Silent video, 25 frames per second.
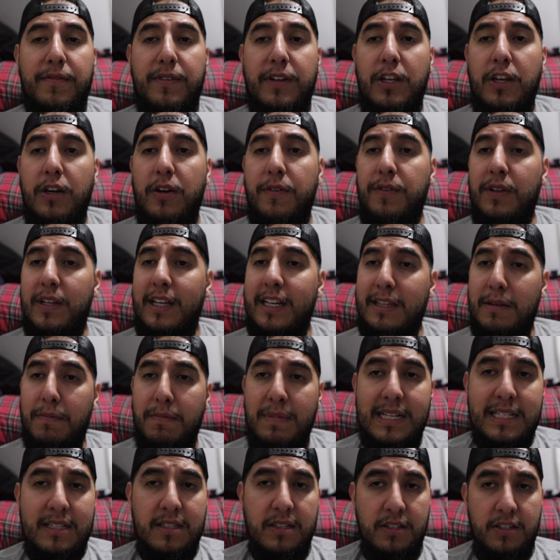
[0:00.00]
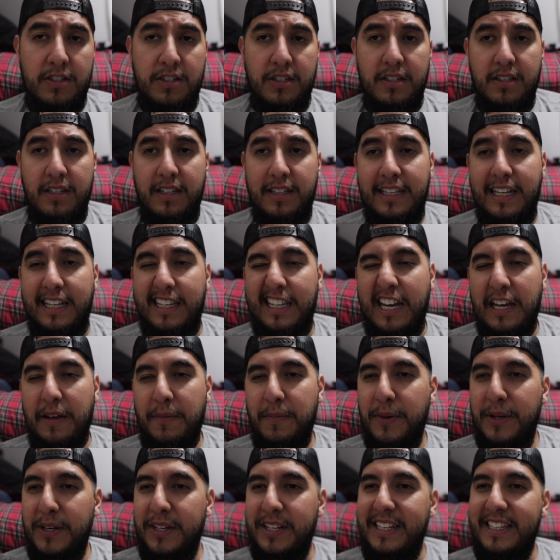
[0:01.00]
video, if you like the message, hit that
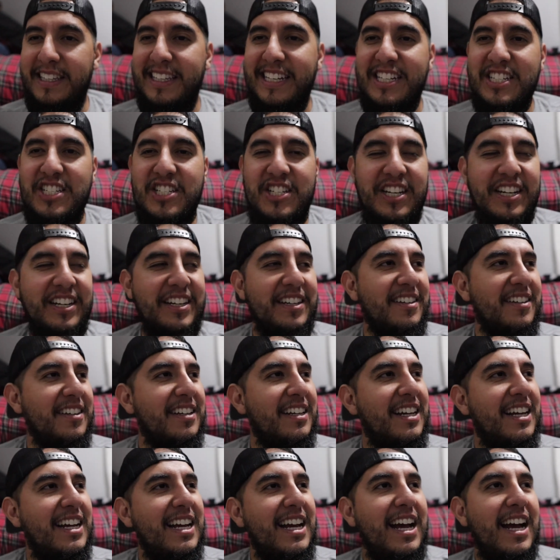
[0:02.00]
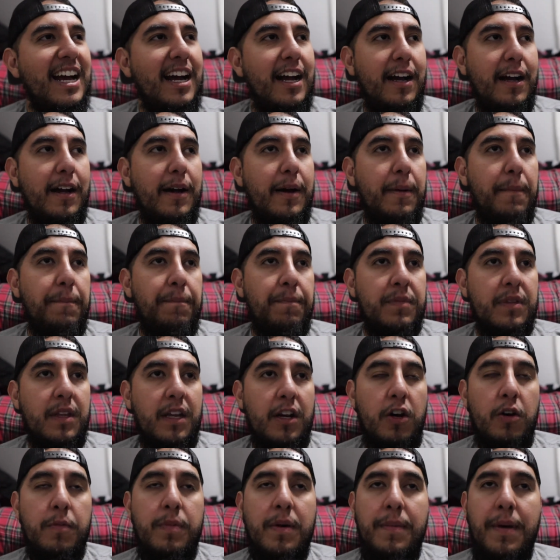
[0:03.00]
like button, hit that share. Um,
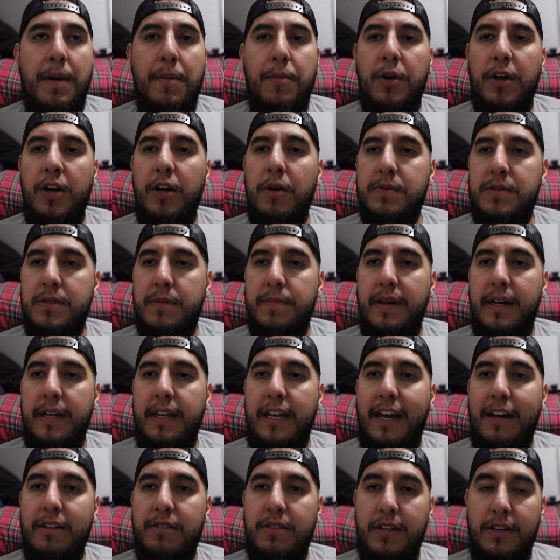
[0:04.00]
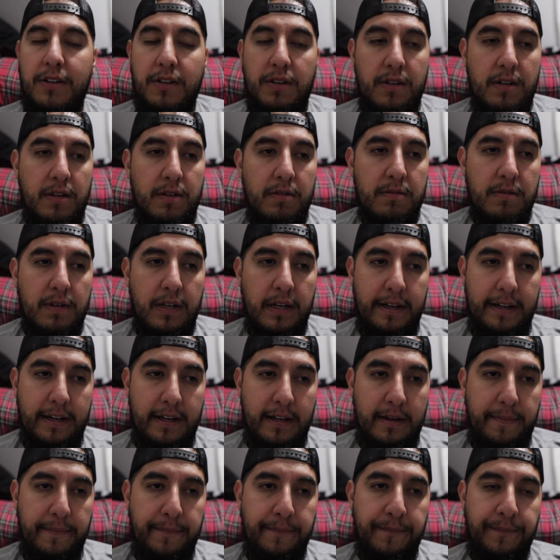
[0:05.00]
and I hope I'm able to help somebody out there, you know,
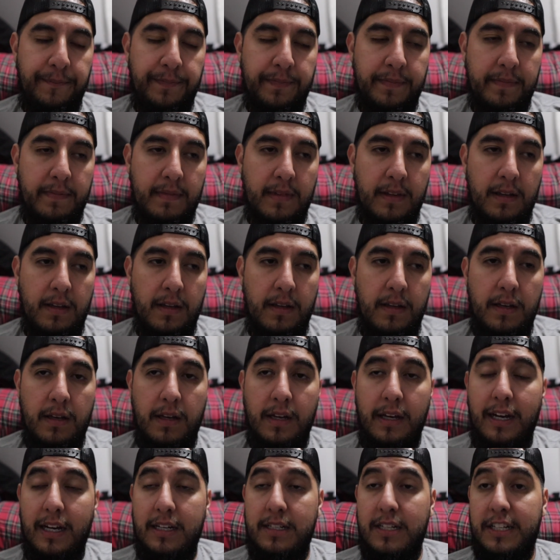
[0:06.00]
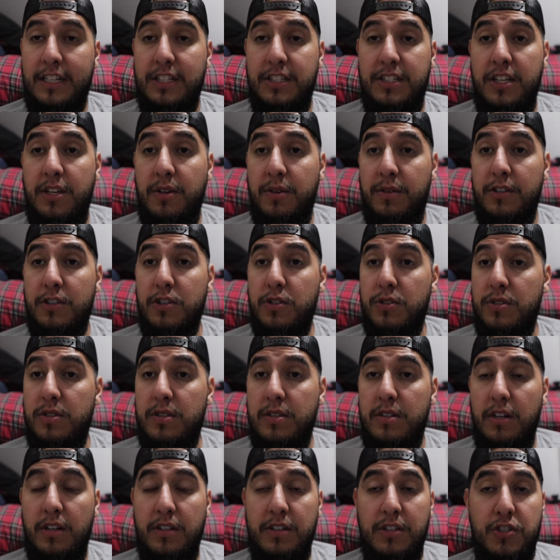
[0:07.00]
um, as I continue on
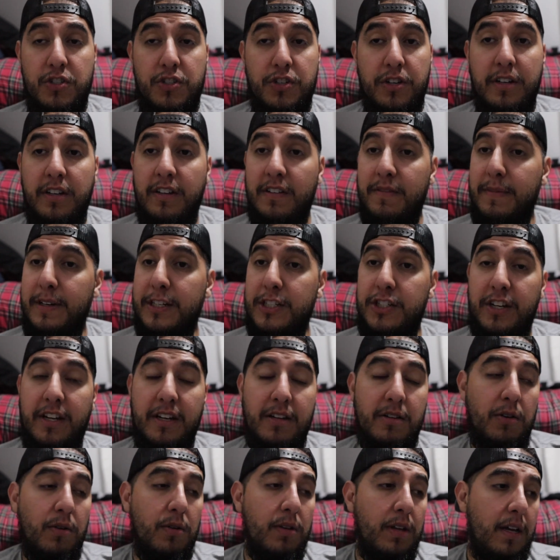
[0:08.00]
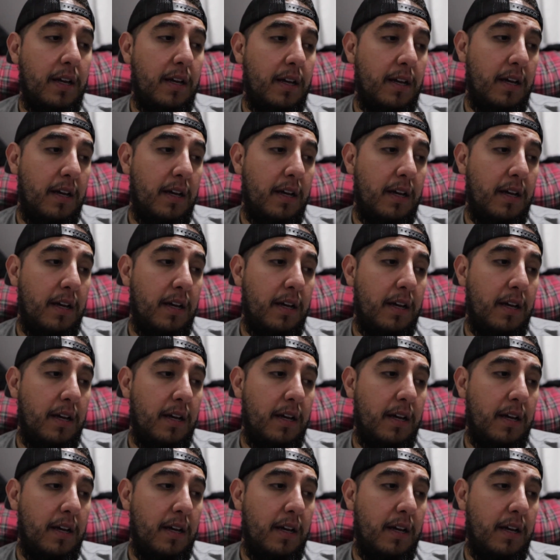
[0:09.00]
this, on this journey of my channel.